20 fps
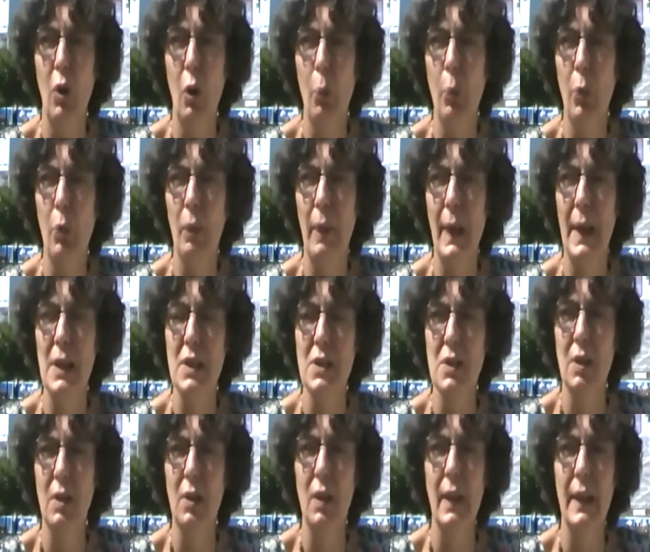
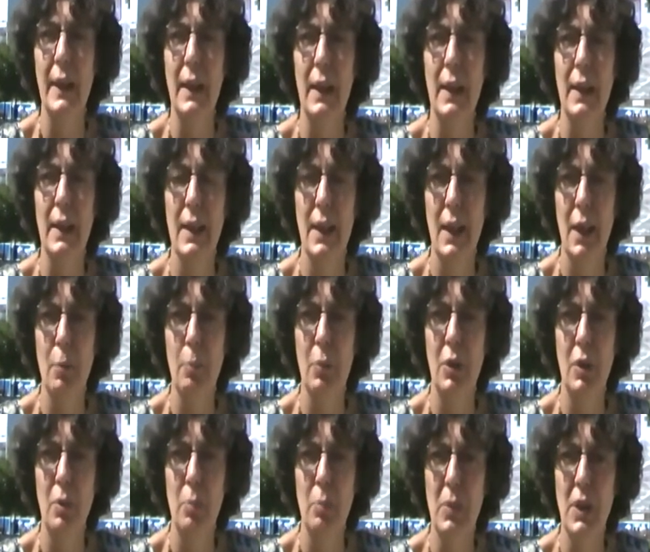operate like a
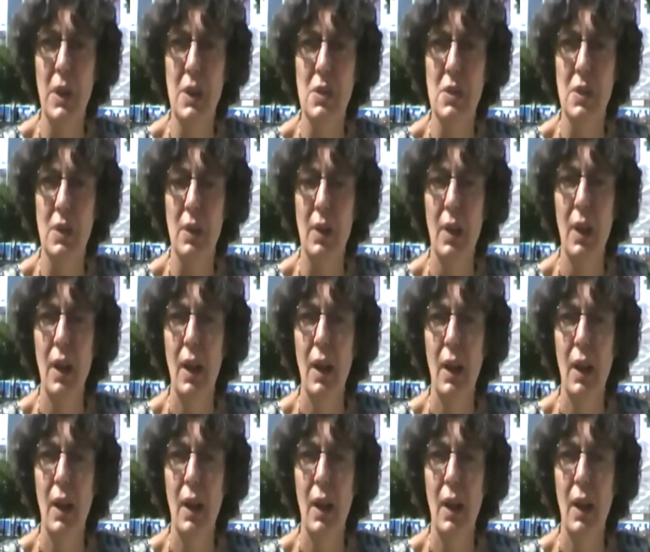cabinet meeting